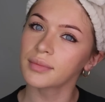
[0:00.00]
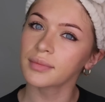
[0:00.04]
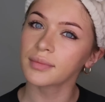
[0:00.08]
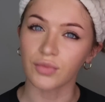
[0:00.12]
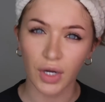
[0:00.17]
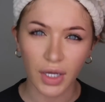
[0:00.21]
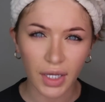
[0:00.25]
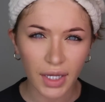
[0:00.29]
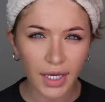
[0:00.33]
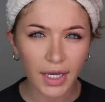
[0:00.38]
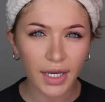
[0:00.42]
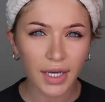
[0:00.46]

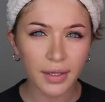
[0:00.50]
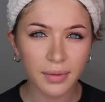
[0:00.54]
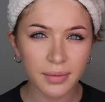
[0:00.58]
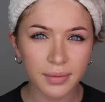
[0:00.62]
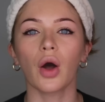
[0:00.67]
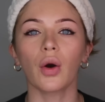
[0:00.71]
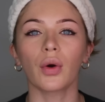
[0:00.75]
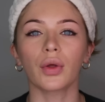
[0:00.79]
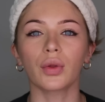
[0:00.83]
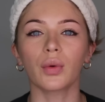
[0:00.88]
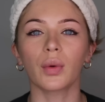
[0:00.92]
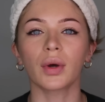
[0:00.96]
Really?
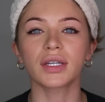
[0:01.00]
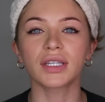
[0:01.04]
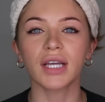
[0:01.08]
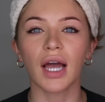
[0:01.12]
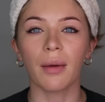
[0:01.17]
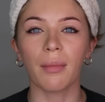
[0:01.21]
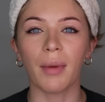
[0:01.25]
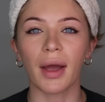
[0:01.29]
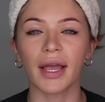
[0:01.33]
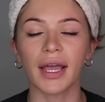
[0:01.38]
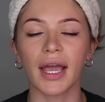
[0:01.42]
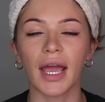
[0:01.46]
Oh, and the one
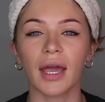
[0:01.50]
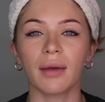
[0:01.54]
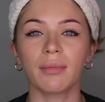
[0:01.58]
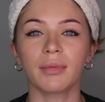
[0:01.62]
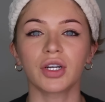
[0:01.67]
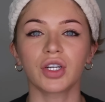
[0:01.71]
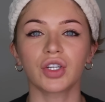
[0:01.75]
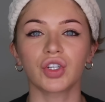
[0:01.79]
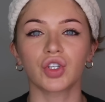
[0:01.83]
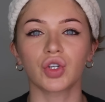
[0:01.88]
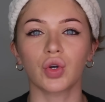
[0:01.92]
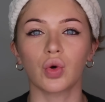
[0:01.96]
time I came
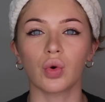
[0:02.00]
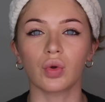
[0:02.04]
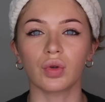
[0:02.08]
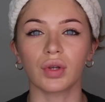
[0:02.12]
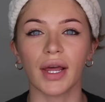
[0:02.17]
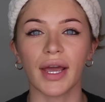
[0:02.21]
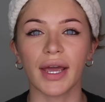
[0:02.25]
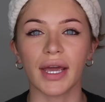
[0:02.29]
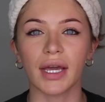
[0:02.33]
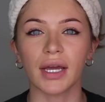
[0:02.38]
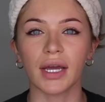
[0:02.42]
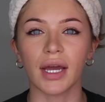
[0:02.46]
into school
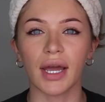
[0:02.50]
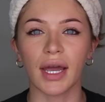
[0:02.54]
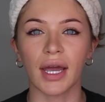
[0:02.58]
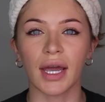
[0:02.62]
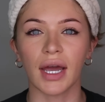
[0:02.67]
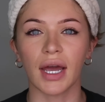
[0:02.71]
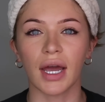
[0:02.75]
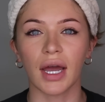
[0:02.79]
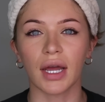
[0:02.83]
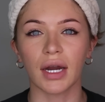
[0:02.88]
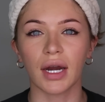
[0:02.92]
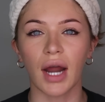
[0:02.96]
late
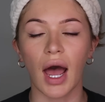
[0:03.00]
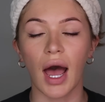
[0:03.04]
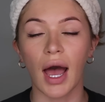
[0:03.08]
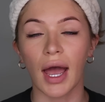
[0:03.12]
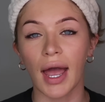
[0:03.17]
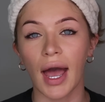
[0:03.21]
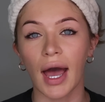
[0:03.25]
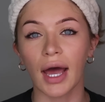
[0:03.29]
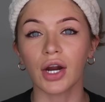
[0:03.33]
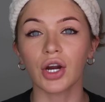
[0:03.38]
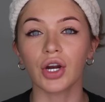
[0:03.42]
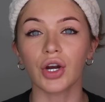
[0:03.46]
and I
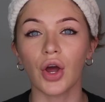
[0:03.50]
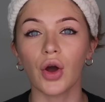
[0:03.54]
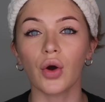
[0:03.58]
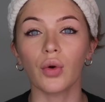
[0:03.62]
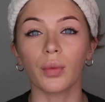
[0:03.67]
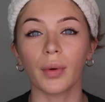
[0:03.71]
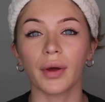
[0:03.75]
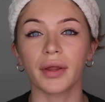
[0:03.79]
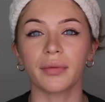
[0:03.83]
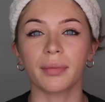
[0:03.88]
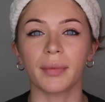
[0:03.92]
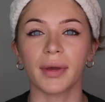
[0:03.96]
had a
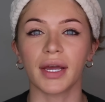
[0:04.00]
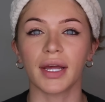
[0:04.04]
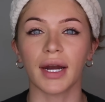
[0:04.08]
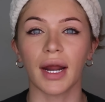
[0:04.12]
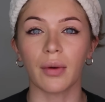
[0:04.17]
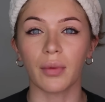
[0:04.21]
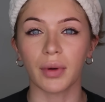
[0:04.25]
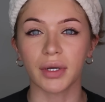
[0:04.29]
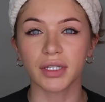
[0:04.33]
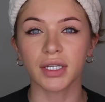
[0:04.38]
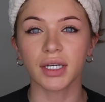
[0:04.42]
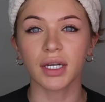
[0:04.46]
note with me and
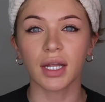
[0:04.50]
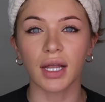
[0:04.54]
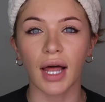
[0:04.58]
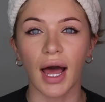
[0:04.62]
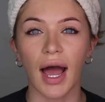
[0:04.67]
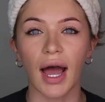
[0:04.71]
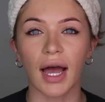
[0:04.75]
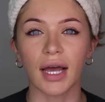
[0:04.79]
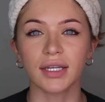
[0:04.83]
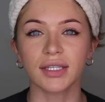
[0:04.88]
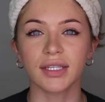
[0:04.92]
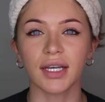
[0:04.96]
I went to
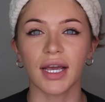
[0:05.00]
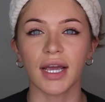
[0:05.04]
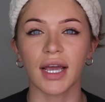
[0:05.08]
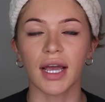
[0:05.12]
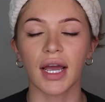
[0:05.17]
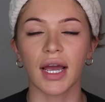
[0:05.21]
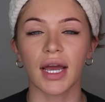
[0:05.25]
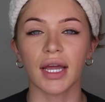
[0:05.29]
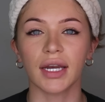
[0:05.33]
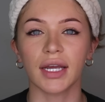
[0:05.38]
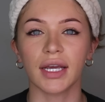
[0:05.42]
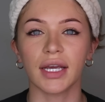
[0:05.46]
class
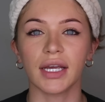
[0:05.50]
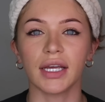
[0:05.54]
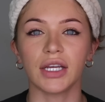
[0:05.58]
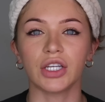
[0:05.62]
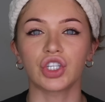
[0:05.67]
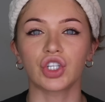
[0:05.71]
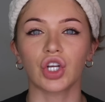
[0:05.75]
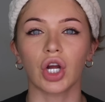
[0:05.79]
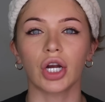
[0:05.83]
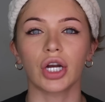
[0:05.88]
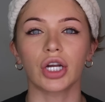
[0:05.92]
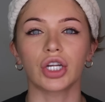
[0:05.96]
and he
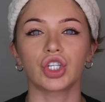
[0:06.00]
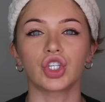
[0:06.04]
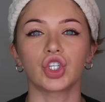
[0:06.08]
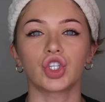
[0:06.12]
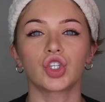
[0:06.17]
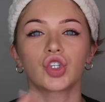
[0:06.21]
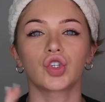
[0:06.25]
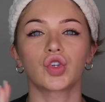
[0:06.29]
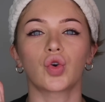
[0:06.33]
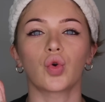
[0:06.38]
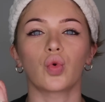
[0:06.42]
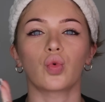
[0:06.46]
started
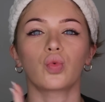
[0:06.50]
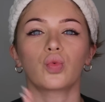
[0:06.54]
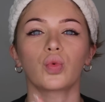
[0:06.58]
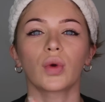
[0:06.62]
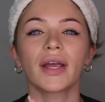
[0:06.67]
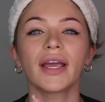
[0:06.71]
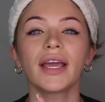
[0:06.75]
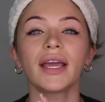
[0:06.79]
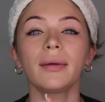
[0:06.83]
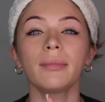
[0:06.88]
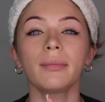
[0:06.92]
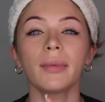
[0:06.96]

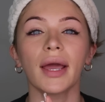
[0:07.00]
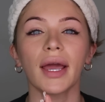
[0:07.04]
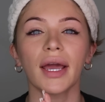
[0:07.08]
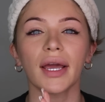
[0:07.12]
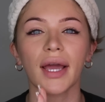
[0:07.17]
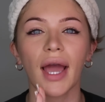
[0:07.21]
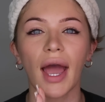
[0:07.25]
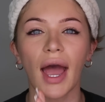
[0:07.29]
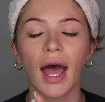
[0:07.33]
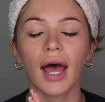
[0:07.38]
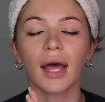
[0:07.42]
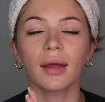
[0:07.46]

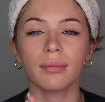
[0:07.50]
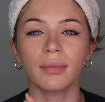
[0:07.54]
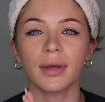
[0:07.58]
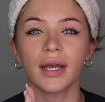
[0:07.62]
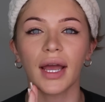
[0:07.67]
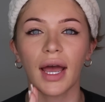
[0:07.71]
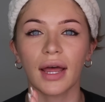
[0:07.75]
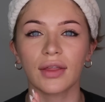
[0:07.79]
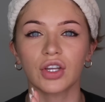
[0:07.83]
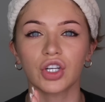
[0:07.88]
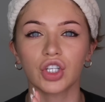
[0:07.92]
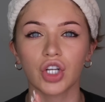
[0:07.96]
screaming at
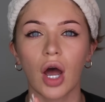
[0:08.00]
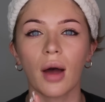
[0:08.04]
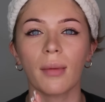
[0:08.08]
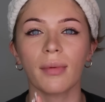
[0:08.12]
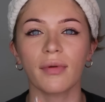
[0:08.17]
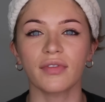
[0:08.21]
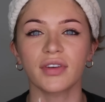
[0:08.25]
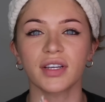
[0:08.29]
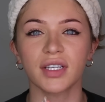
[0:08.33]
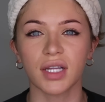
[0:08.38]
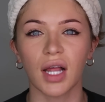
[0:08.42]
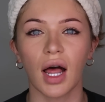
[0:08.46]
me at the top
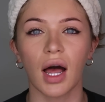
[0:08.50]
of his